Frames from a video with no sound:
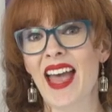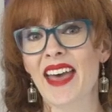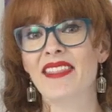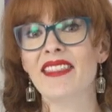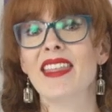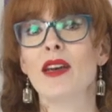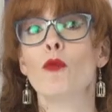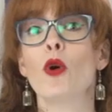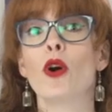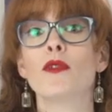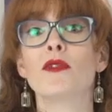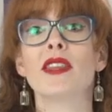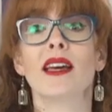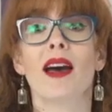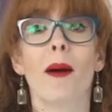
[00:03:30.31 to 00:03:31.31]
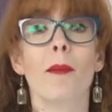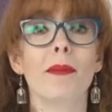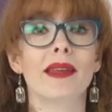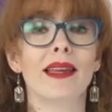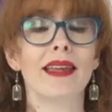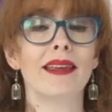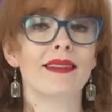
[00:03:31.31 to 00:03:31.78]
and that they work for the
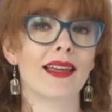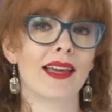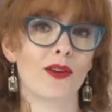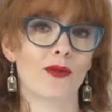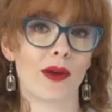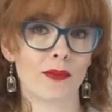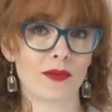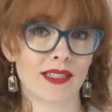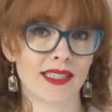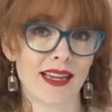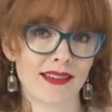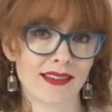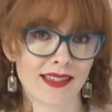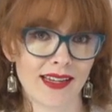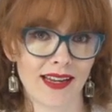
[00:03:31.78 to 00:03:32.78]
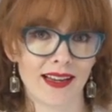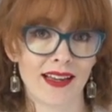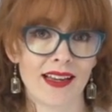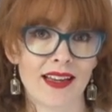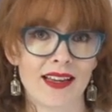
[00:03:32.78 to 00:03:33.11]
company they are representing.